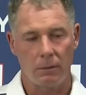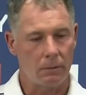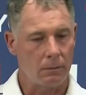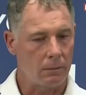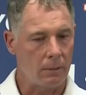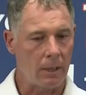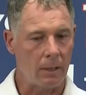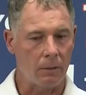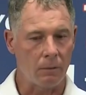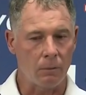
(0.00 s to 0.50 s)

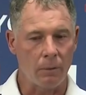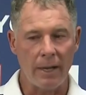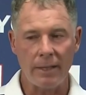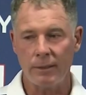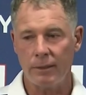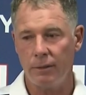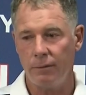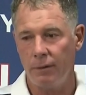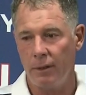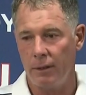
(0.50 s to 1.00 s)
Now, the
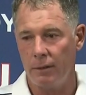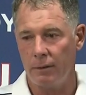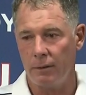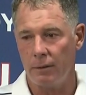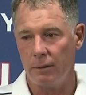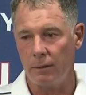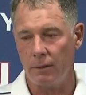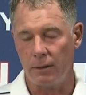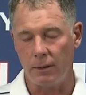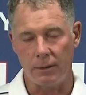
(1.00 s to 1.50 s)
rest of it
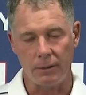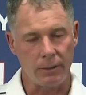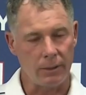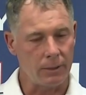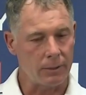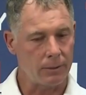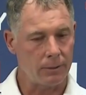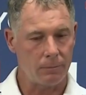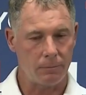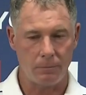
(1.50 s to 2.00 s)
is
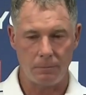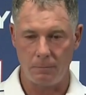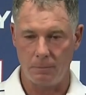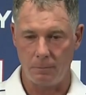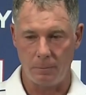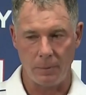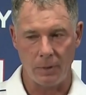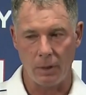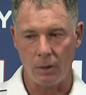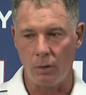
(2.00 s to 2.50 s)
just
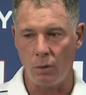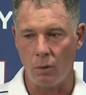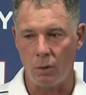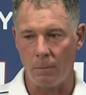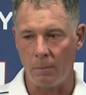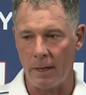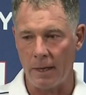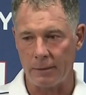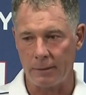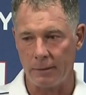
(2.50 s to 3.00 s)
pure
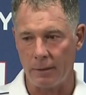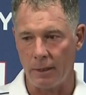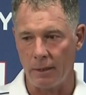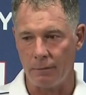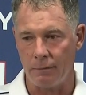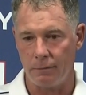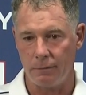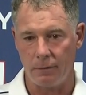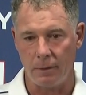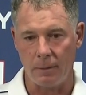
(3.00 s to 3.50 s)
quarterback
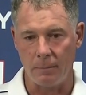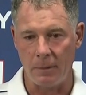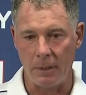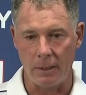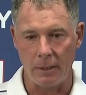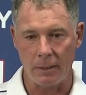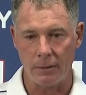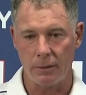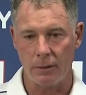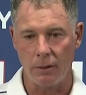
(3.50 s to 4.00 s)
stuff. And
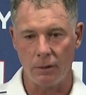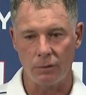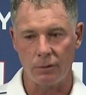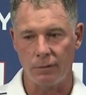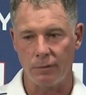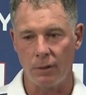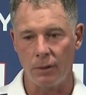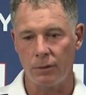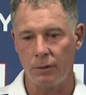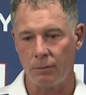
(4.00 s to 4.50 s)
because of those
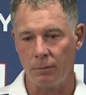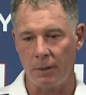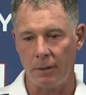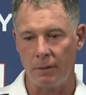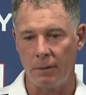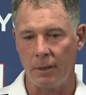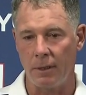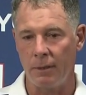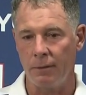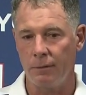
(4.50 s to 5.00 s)
first three
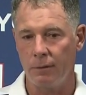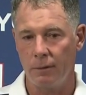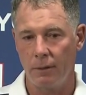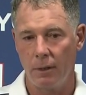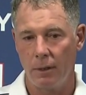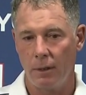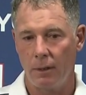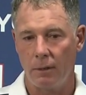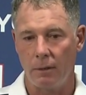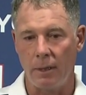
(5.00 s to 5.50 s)
things,
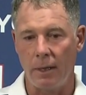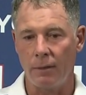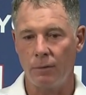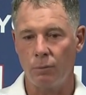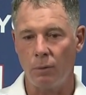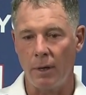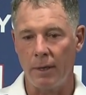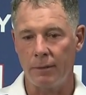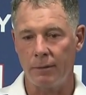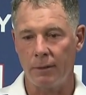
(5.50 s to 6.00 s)
that's
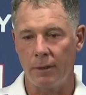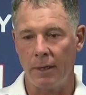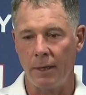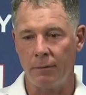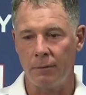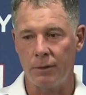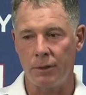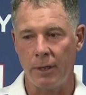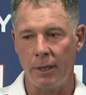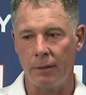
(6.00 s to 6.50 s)
why he's going to
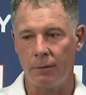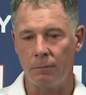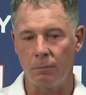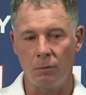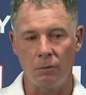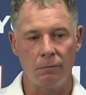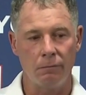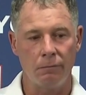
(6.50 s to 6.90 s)
have a chance moving